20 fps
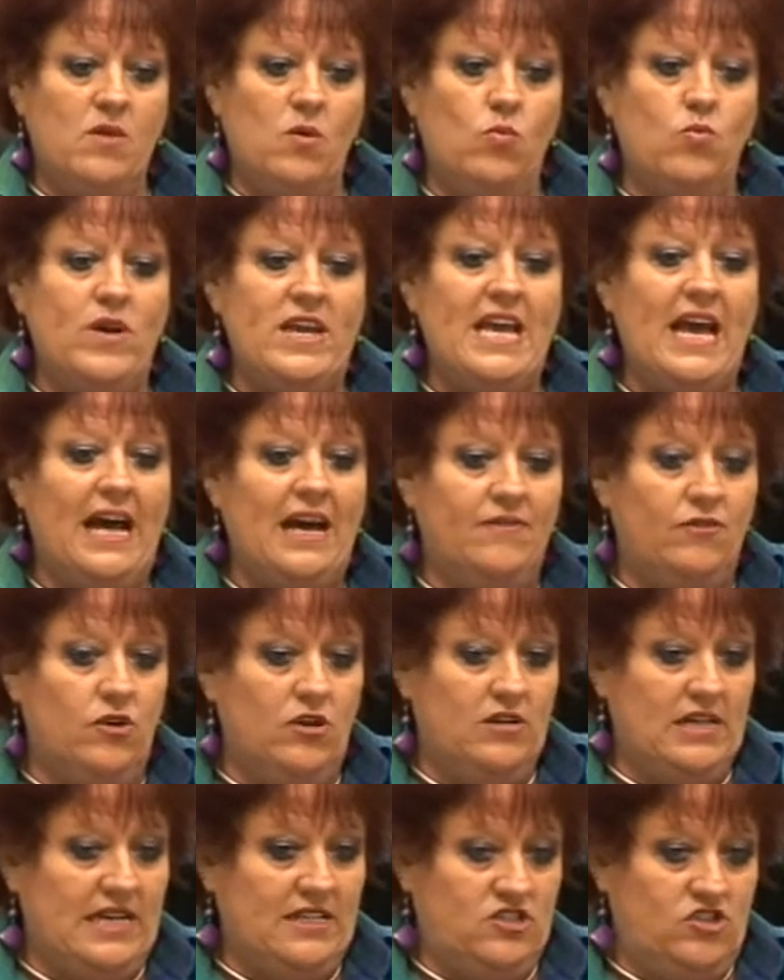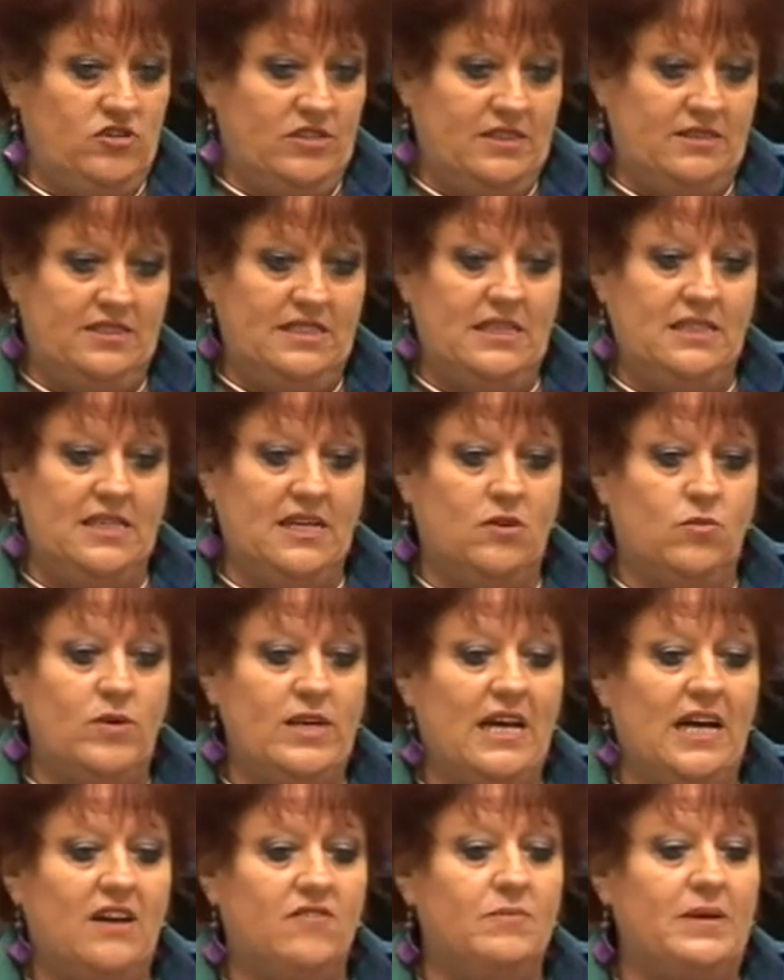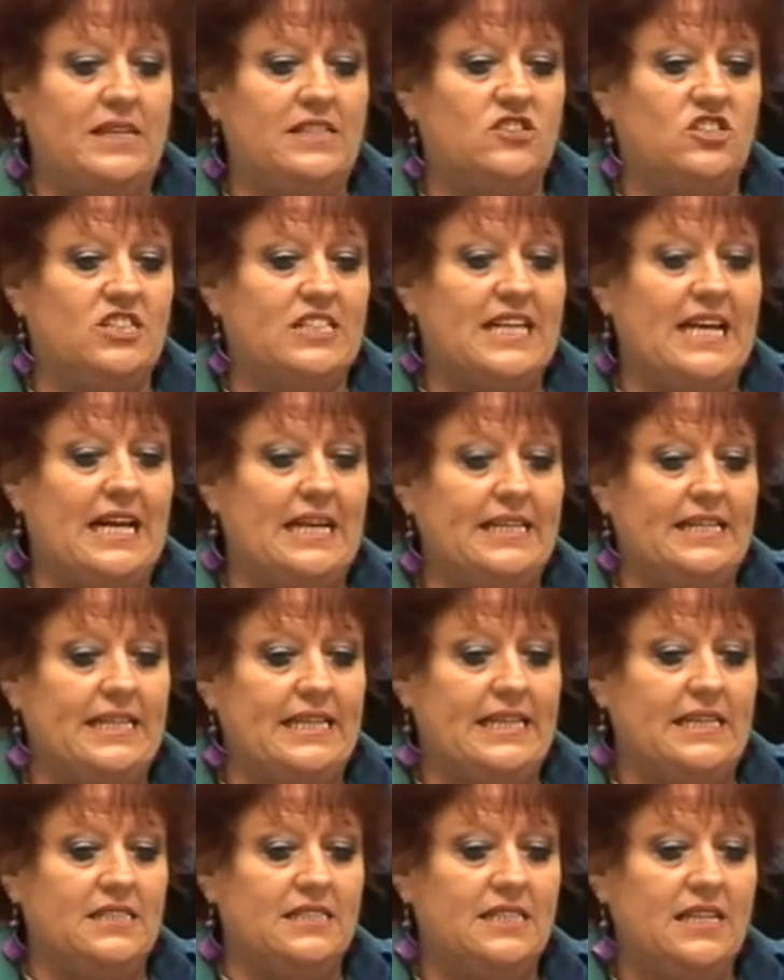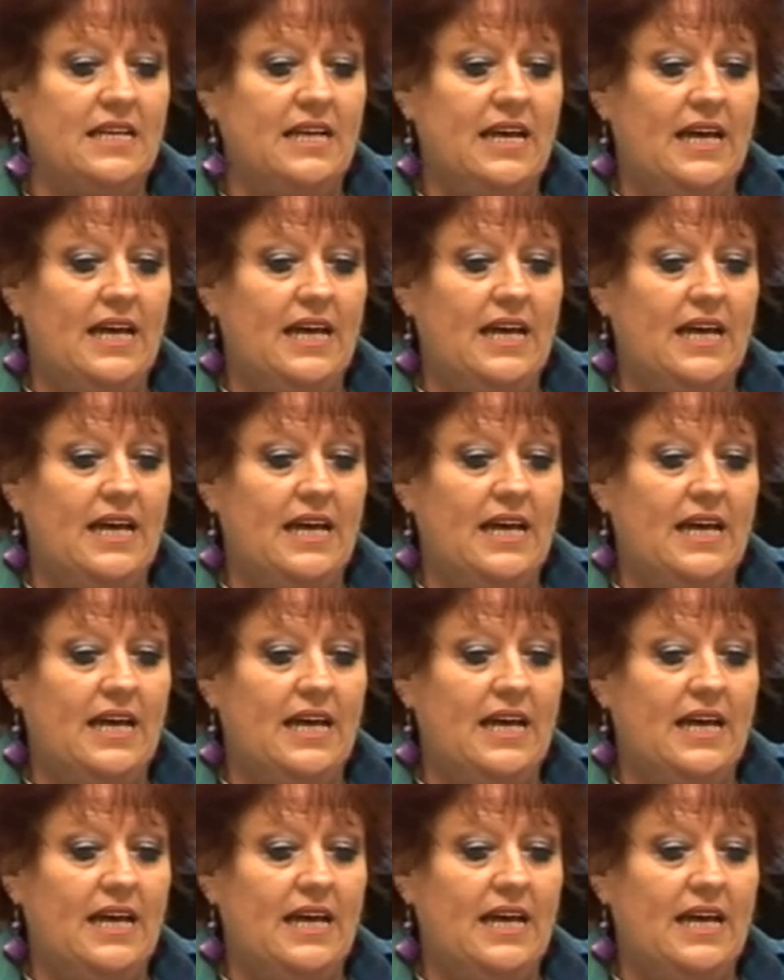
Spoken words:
We have, as you can see there, we have managed to calculate